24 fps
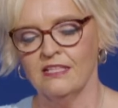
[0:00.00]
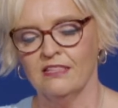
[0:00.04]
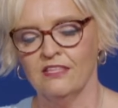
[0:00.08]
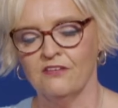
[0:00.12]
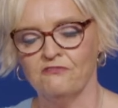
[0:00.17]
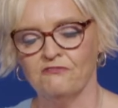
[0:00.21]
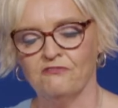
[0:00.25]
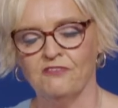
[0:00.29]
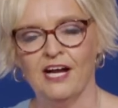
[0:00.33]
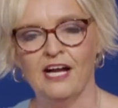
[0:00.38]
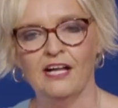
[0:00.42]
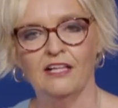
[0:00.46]
The
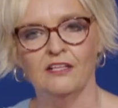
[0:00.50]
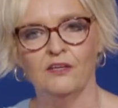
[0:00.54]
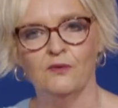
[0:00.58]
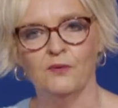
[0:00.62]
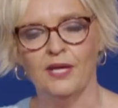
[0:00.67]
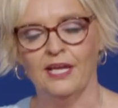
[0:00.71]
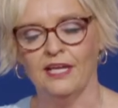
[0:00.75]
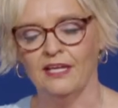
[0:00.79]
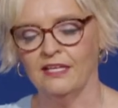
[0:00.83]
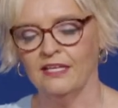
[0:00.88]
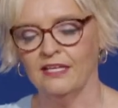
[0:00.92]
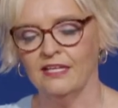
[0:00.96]

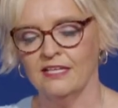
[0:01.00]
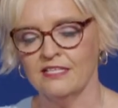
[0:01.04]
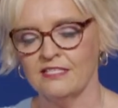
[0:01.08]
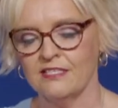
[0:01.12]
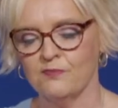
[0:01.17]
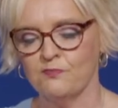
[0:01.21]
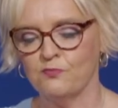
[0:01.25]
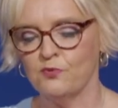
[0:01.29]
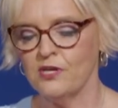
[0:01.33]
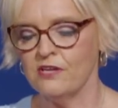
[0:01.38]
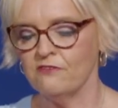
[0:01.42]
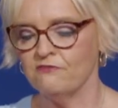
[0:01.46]
following is
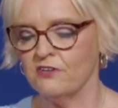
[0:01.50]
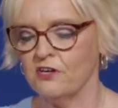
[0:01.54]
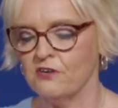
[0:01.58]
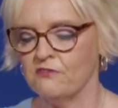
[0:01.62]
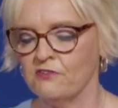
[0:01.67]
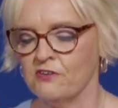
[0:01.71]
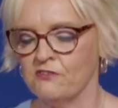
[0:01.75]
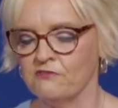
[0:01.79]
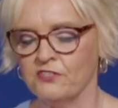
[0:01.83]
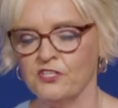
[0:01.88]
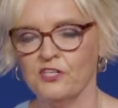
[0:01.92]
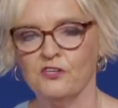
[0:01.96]
a brief
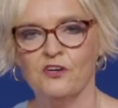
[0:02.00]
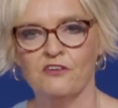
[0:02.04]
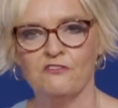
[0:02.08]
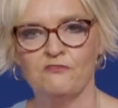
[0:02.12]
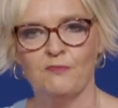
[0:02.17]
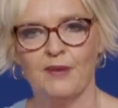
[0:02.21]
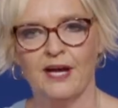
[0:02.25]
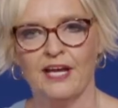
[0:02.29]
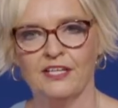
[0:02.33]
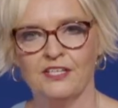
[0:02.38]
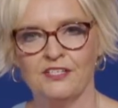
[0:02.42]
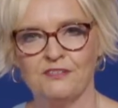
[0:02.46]
overview of
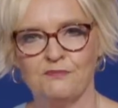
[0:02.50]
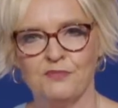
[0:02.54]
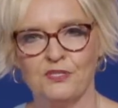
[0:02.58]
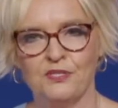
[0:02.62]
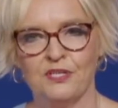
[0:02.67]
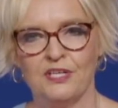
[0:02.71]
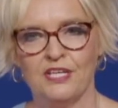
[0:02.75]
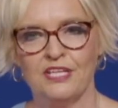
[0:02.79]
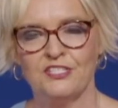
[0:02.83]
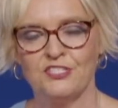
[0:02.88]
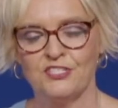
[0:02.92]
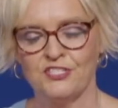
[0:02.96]
my
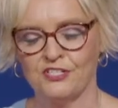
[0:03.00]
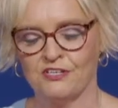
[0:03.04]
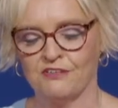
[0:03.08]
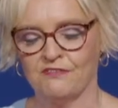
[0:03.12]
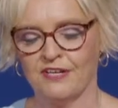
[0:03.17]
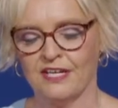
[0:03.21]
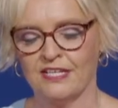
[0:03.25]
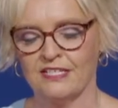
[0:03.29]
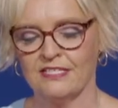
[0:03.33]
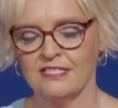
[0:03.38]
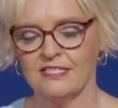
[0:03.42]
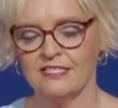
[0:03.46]
community
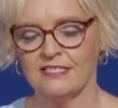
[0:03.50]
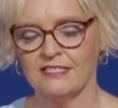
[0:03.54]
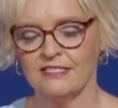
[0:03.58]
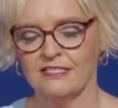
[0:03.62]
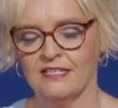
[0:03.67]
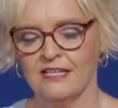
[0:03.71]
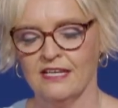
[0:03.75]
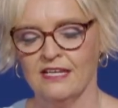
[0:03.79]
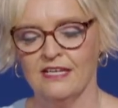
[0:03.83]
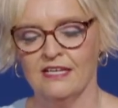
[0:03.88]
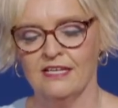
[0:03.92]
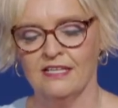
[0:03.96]
service:
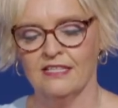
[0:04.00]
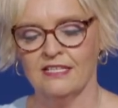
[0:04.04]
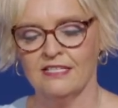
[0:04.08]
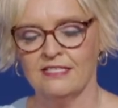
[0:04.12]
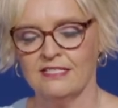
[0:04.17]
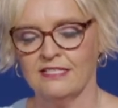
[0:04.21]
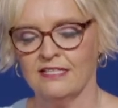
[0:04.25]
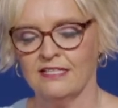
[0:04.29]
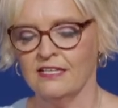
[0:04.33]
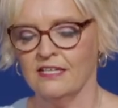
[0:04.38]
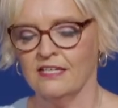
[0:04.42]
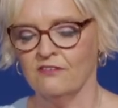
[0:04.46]
the
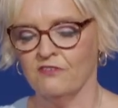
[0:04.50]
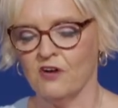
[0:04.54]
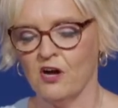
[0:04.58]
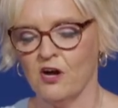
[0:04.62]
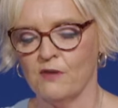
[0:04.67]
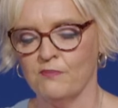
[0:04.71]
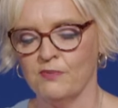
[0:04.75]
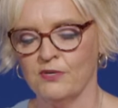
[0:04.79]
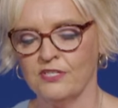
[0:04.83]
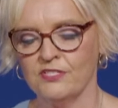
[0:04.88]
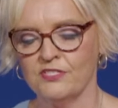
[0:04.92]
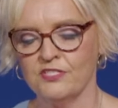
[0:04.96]
City of
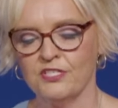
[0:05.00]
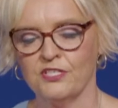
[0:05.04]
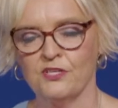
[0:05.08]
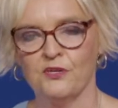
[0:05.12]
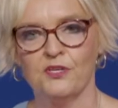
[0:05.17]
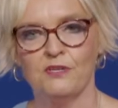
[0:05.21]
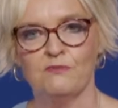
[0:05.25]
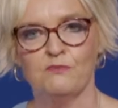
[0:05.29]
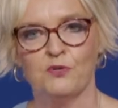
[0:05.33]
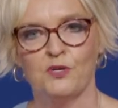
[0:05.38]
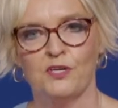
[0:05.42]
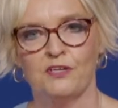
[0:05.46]
Auburn
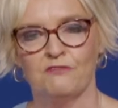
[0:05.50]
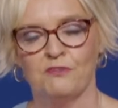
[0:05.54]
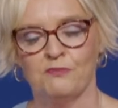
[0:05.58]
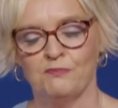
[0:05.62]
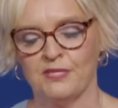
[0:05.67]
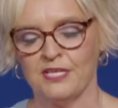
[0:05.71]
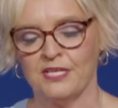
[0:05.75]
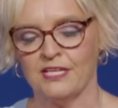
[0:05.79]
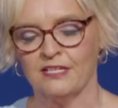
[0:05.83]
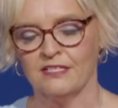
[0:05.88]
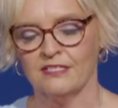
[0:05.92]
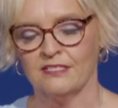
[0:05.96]
Zoning Board of
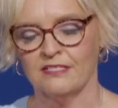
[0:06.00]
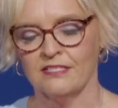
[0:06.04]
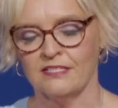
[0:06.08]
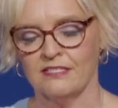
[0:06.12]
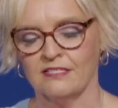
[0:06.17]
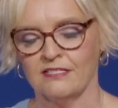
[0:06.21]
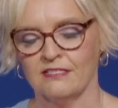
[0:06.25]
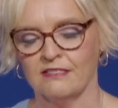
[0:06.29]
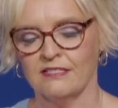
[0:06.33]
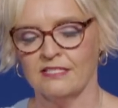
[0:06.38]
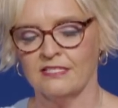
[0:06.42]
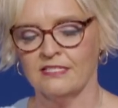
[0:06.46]

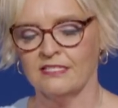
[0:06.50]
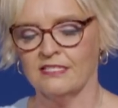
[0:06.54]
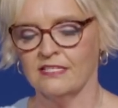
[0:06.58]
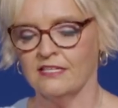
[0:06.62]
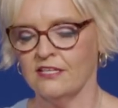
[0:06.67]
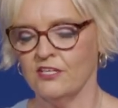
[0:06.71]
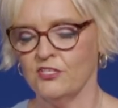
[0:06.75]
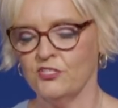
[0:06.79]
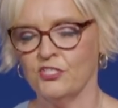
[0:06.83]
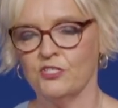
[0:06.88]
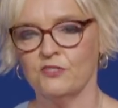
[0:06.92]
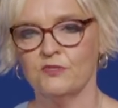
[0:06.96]
Appeals, the
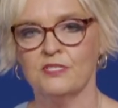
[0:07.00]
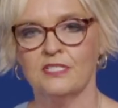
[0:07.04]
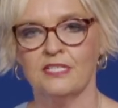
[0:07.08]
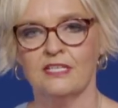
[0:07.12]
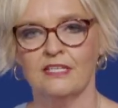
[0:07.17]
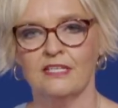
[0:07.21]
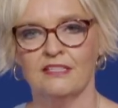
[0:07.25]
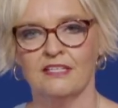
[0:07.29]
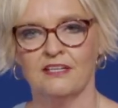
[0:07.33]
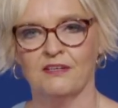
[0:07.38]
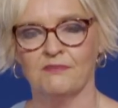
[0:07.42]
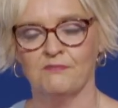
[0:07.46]
City
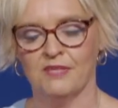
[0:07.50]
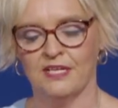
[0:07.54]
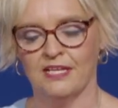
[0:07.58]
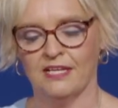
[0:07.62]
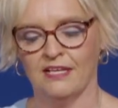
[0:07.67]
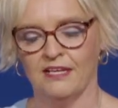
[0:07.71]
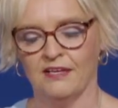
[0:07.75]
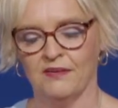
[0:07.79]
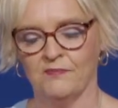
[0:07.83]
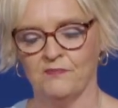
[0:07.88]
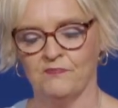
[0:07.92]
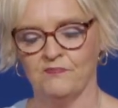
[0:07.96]
Juneteenth
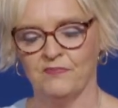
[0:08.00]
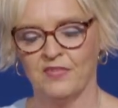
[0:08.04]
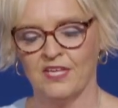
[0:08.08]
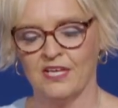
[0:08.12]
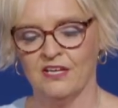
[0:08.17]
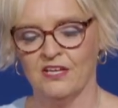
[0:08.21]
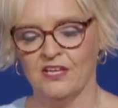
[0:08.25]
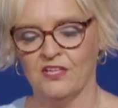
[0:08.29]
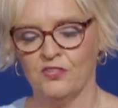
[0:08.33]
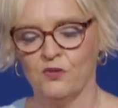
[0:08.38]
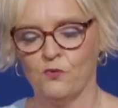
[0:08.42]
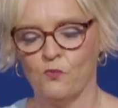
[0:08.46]
Committee,
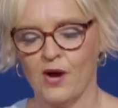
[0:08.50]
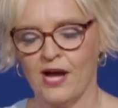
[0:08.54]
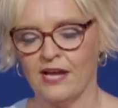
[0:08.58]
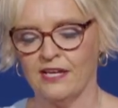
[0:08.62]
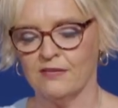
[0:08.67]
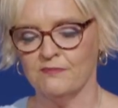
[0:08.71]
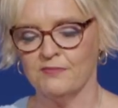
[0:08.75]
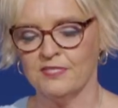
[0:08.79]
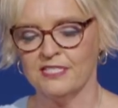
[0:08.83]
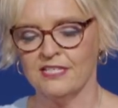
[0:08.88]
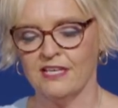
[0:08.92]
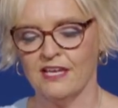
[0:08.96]
the
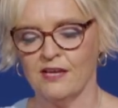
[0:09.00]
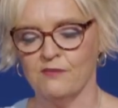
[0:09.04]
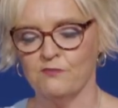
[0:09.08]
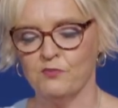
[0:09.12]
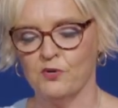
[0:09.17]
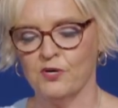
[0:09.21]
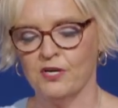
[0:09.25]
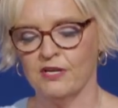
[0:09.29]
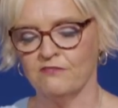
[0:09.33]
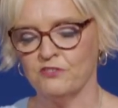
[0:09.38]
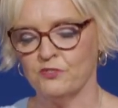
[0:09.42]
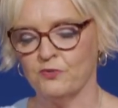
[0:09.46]
YMCA
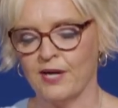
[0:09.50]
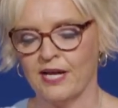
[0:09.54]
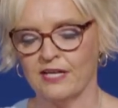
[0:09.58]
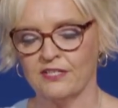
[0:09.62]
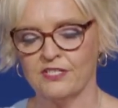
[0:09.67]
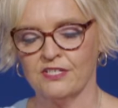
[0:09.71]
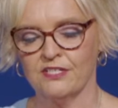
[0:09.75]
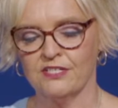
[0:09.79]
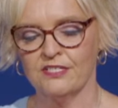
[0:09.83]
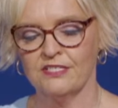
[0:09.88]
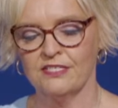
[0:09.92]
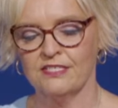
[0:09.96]
Board of
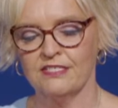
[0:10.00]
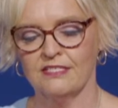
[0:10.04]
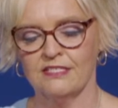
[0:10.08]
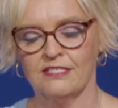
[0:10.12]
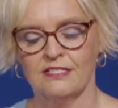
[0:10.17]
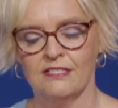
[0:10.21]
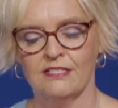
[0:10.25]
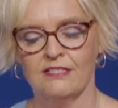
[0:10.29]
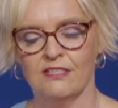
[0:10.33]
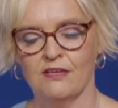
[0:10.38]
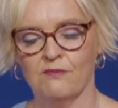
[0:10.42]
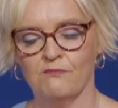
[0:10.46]
Directors,
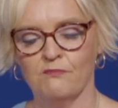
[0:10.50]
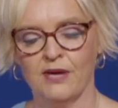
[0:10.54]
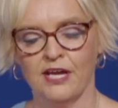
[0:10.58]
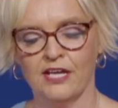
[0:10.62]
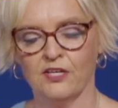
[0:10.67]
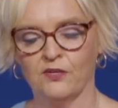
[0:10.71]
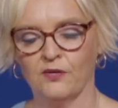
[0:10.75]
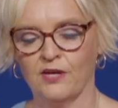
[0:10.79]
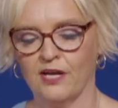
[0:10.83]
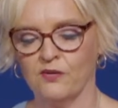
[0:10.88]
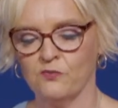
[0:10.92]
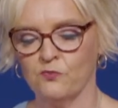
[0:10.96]
the
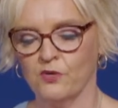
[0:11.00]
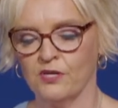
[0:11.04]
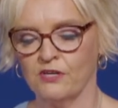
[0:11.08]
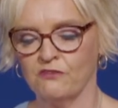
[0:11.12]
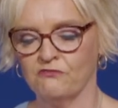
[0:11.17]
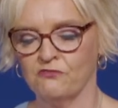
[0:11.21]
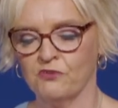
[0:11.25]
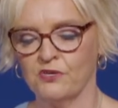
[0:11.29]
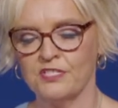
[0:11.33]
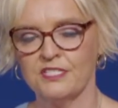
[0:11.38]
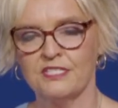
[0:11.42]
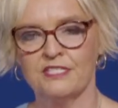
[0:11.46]
Micron
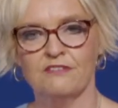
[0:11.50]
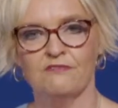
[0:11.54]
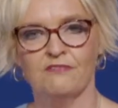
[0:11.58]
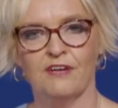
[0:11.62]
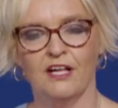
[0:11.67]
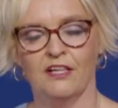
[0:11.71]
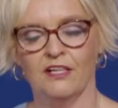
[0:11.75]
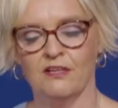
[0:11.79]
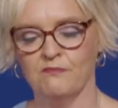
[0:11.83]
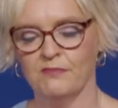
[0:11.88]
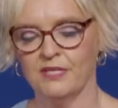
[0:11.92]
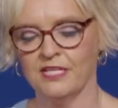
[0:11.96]
Workforce
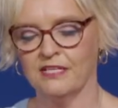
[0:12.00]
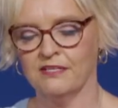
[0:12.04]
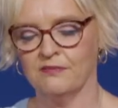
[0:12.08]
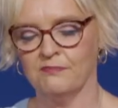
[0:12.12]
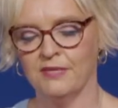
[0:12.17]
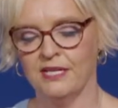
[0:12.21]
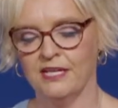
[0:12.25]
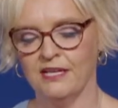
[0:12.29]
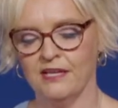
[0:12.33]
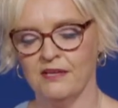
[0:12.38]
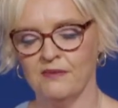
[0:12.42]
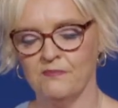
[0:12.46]
Development
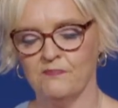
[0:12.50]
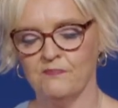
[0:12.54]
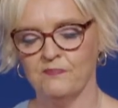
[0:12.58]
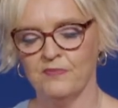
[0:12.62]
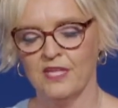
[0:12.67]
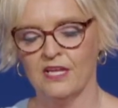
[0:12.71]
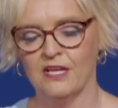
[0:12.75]
Committee,